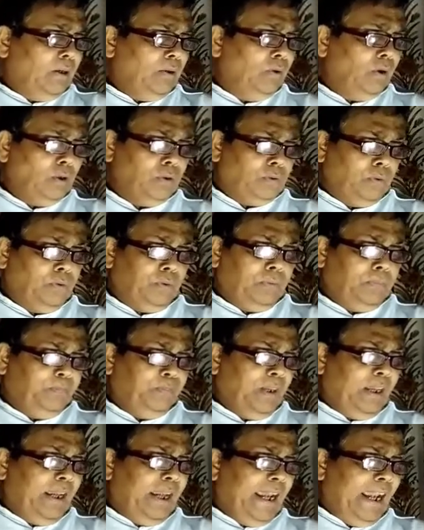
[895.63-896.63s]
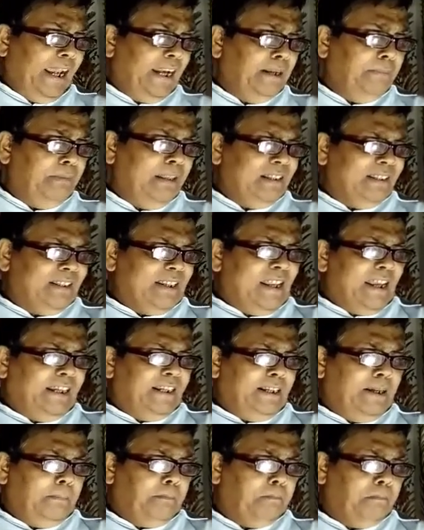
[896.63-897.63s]
Animals like mice,
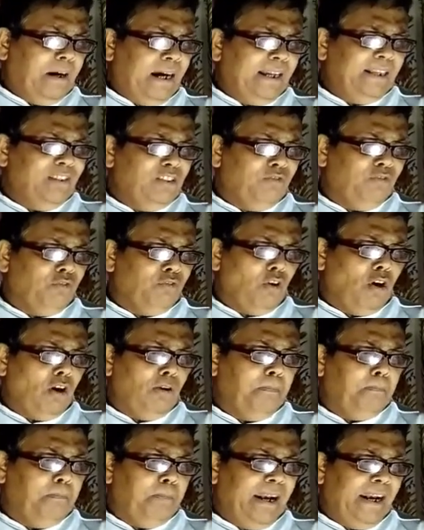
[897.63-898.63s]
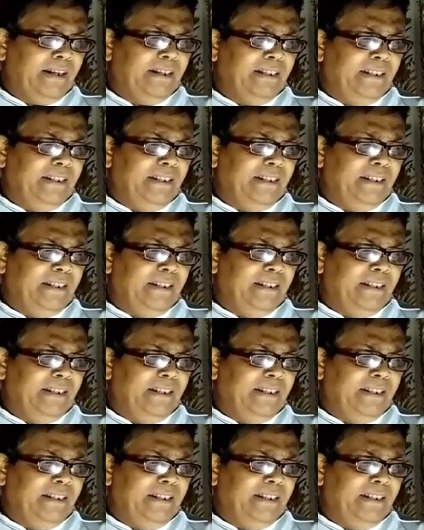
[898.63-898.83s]
frog, bat, etc.